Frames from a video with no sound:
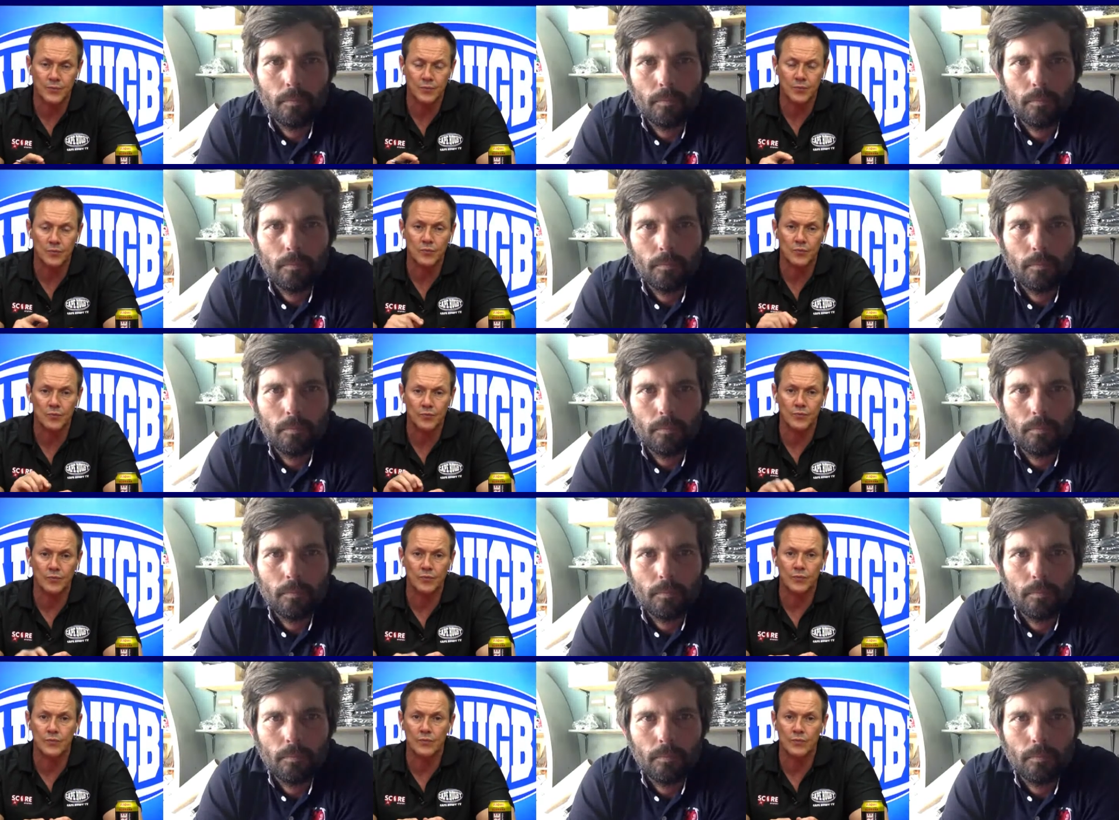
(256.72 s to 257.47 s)

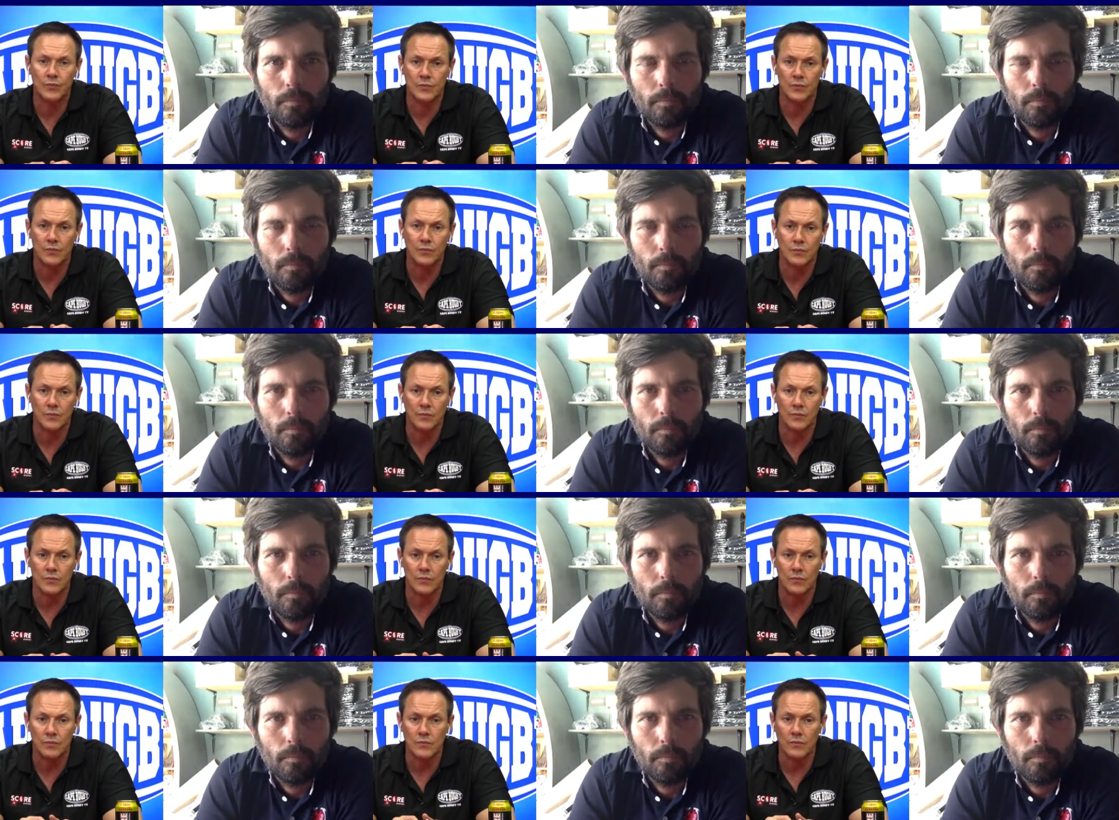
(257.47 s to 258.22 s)

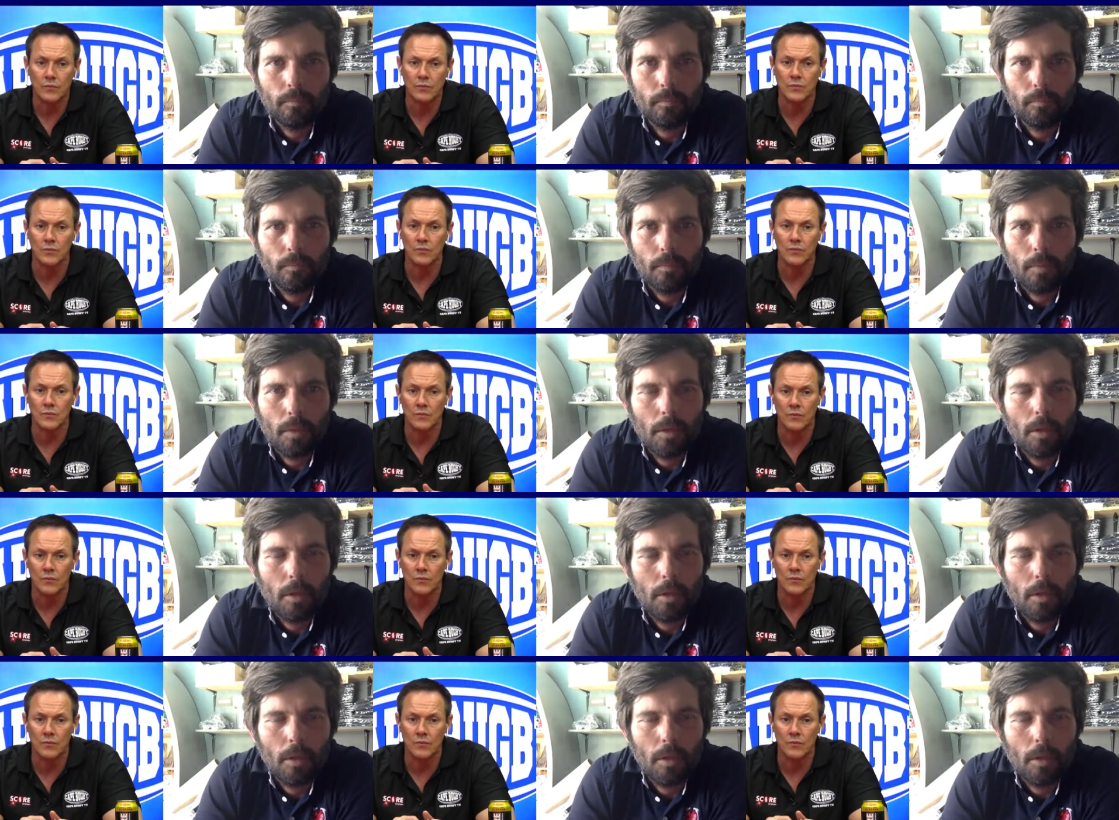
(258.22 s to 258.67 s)
(no one is talking)